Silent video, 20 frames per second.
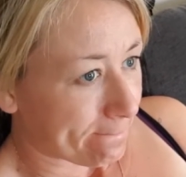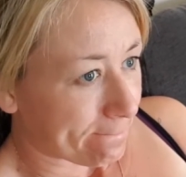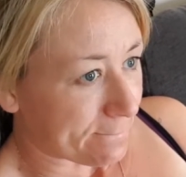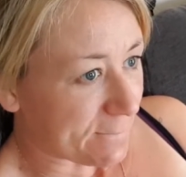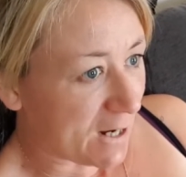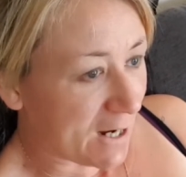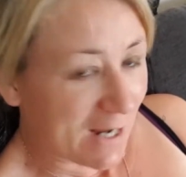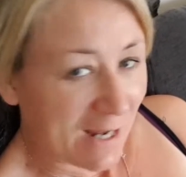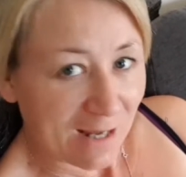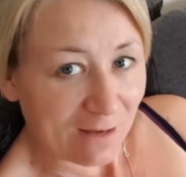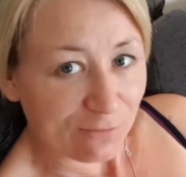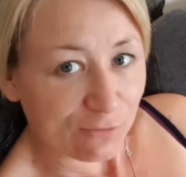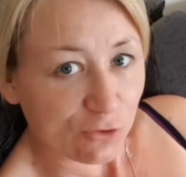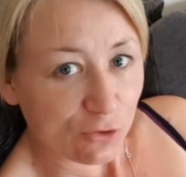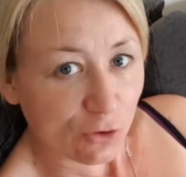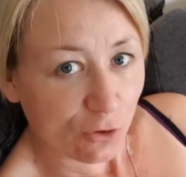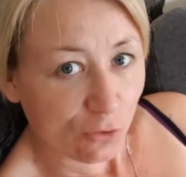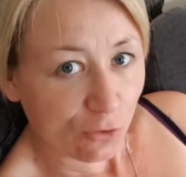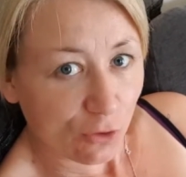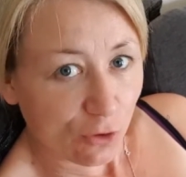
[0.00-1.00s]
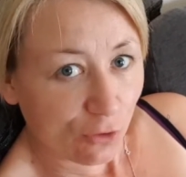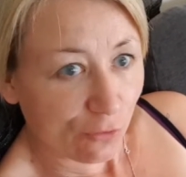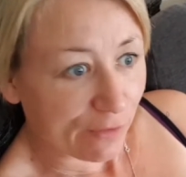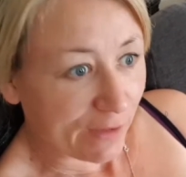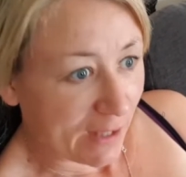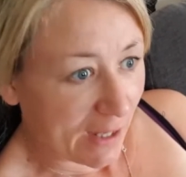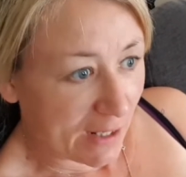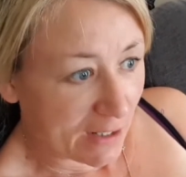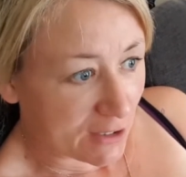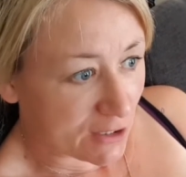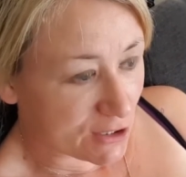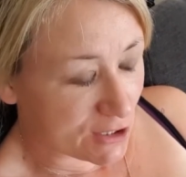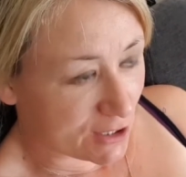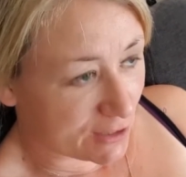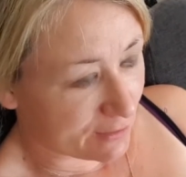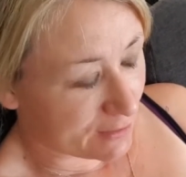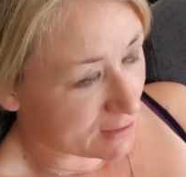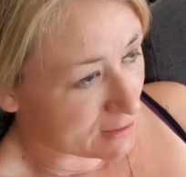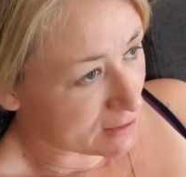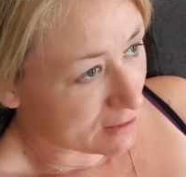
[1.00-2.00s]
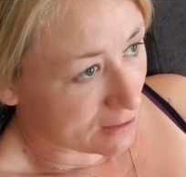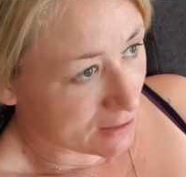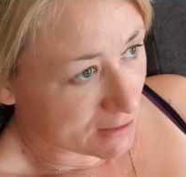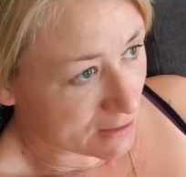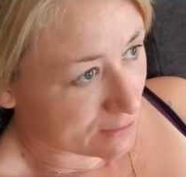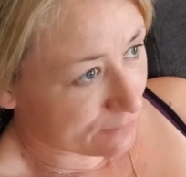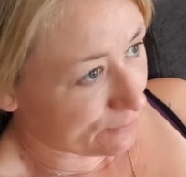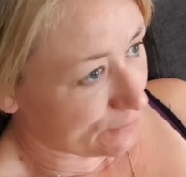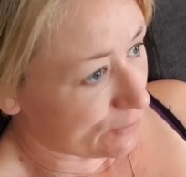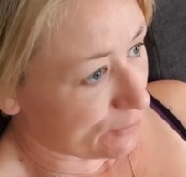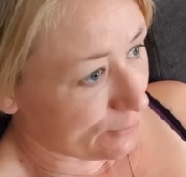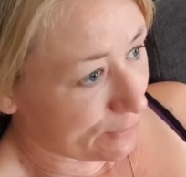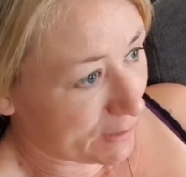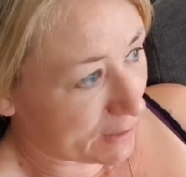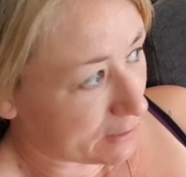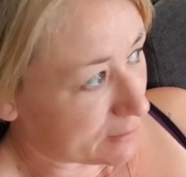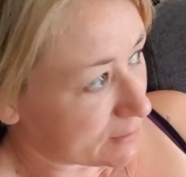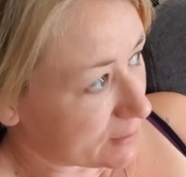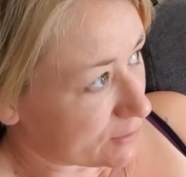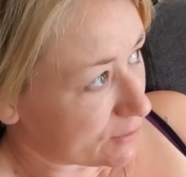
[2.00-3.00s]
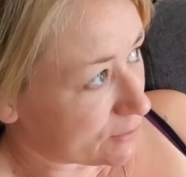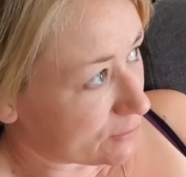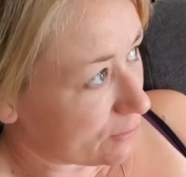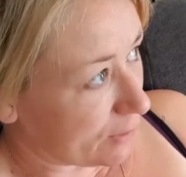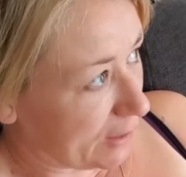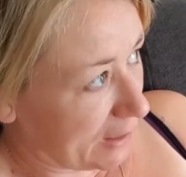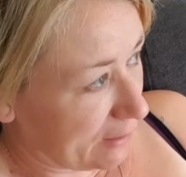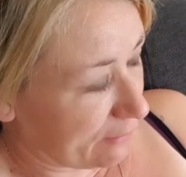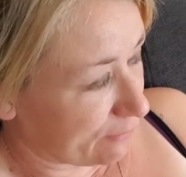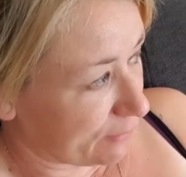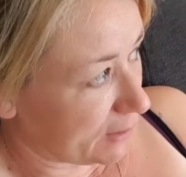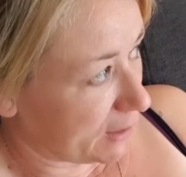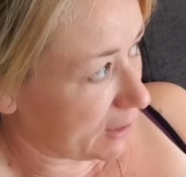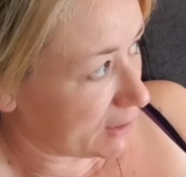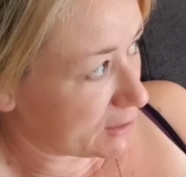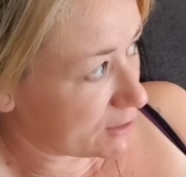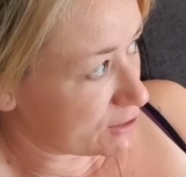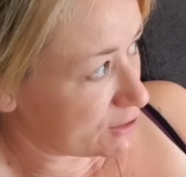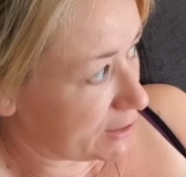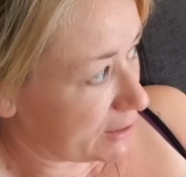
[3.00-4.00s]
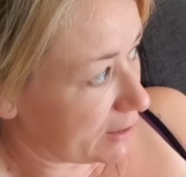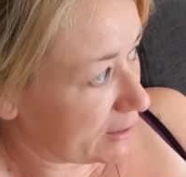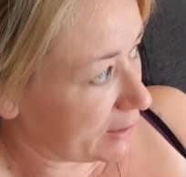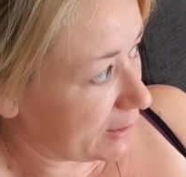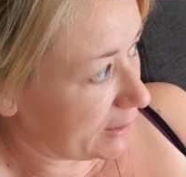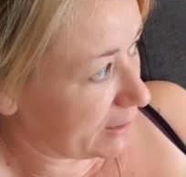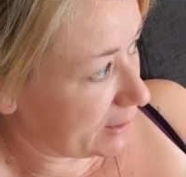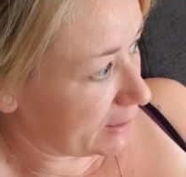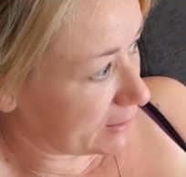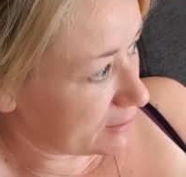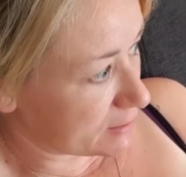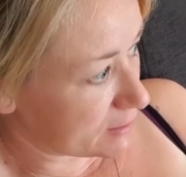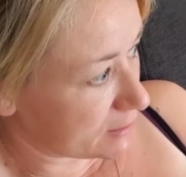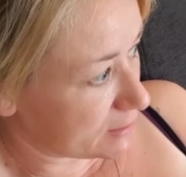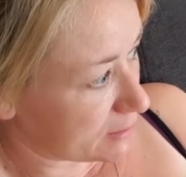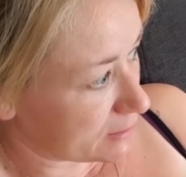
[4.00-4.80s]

But I have not got the energy. These last few weeks, I do not have the energy I had.